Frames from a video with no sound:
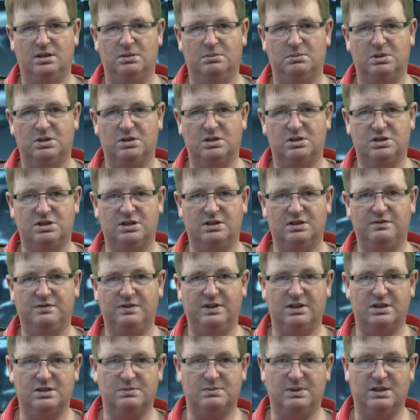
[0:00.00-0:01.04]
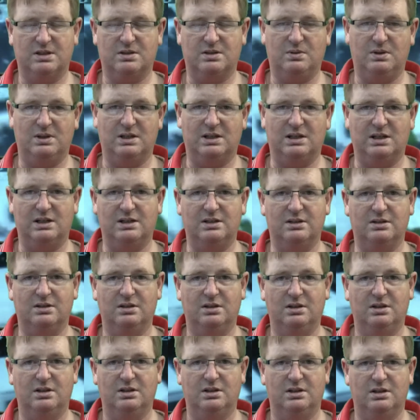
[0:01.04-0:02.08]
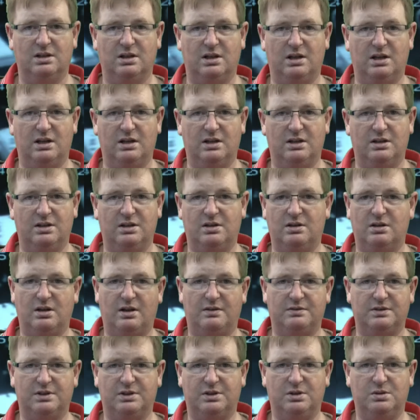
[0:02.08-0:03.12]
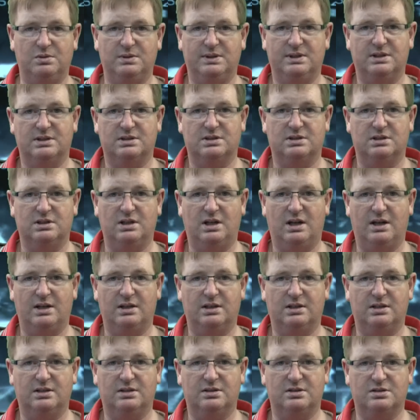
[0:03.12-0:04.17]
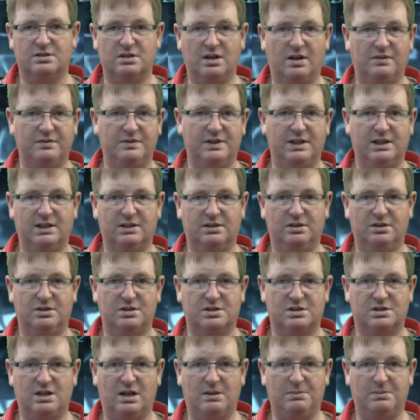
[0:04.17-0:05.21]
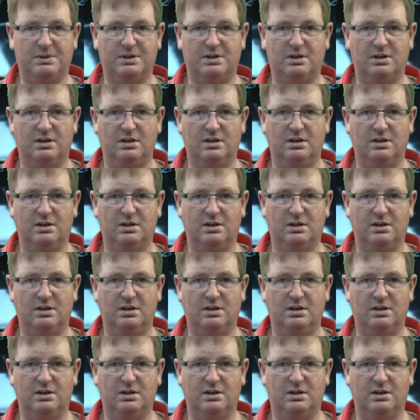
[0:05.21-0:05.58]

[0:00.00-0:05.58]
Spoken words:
Because Sinn Féin has made it quite clear, they're nothing to do with this, and there's nothing they can do to stop it.